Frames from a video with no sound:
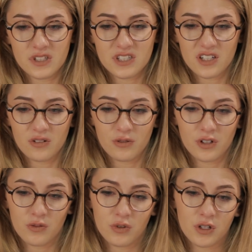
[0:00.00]
didn't
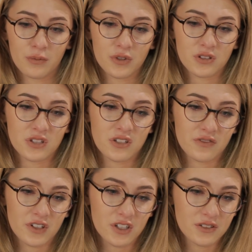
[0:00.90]
really want to
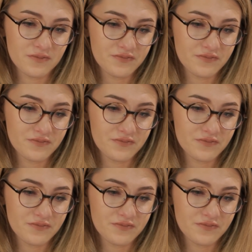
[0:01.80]
believe it.